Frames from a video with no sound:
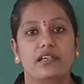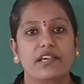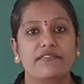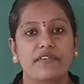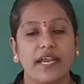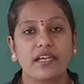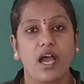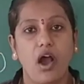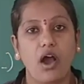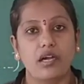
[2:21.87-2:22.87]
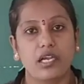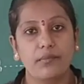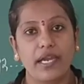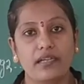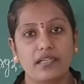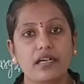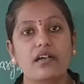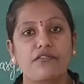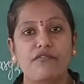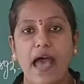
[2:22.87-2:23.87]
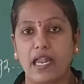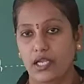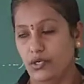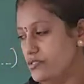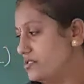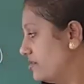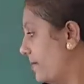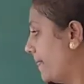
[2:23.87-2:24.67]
different argument values.